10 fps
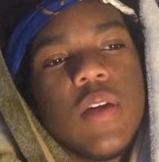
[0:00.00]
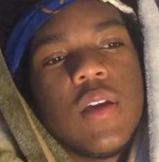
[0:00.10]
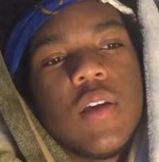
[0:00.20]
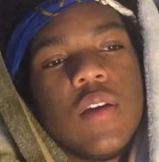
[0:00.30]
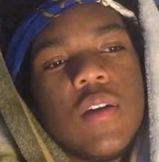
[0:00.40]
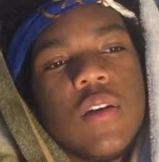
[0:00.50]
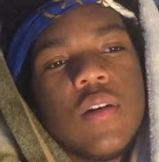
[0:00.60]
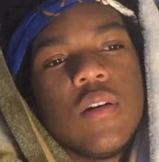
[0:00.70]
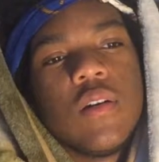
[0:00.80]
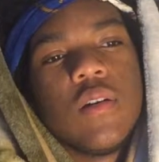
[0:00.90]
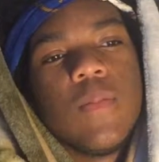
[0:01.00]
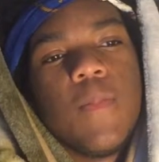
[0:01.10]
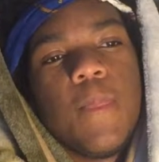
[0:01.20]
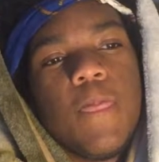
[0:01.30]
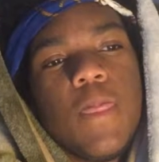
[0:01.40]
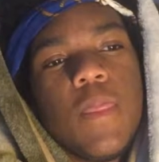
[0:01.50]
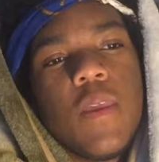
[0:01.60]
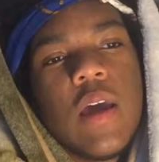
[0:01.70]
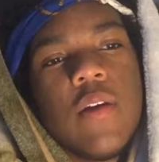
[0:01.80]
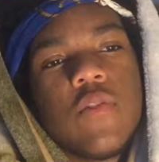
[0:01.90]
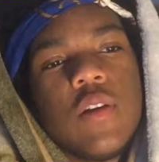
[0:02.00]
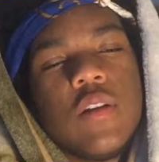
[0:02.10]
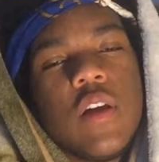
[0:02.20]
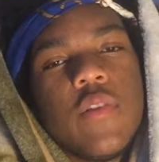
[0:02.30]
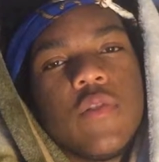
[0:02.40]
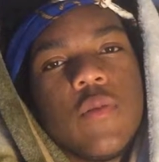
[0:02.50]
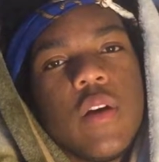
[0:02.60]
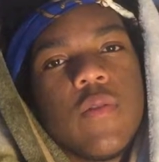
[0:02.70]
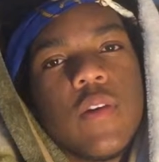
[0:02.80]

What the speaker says: And after he left or whatever,